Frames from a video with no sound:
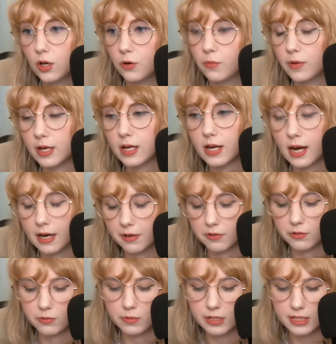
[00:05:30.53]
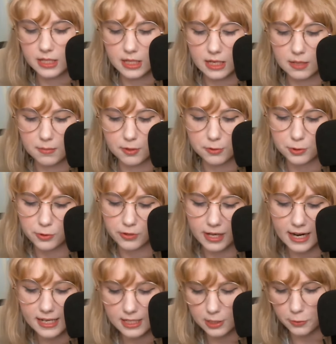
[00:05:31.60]
when I was in middle school and
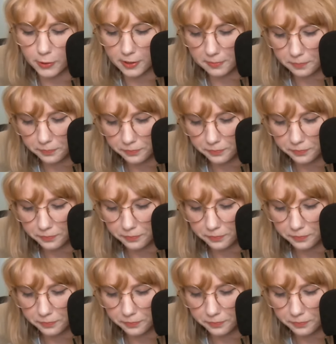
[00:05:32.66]
high school.